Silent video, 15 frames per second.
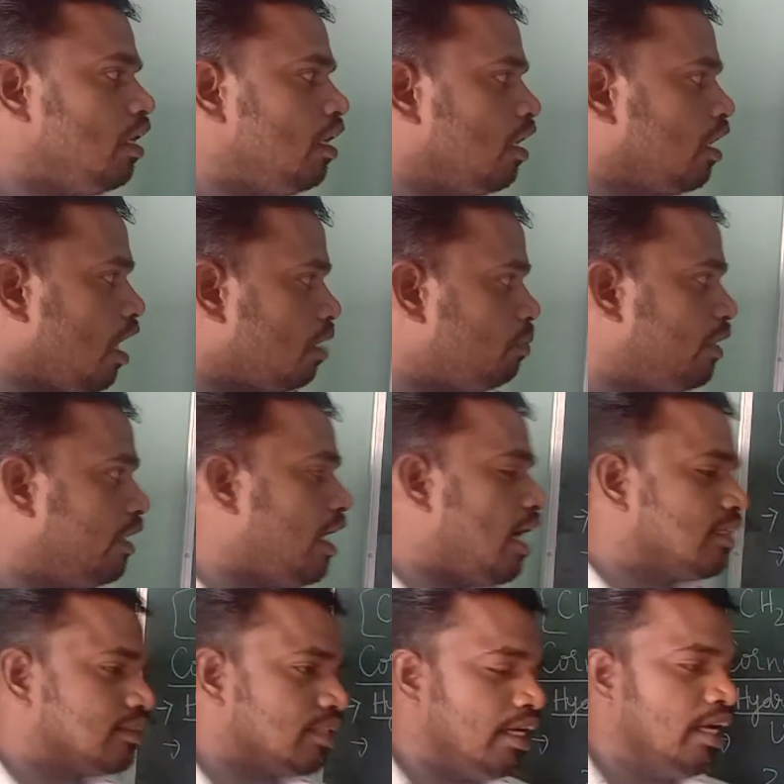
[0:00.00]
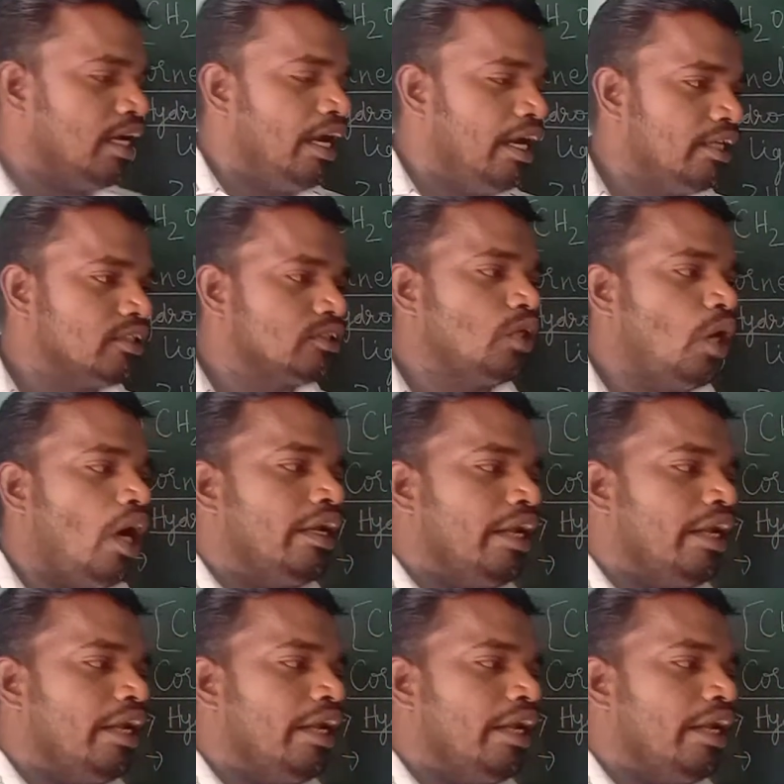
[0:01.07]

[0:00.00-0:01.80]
carbon dioxide. It is not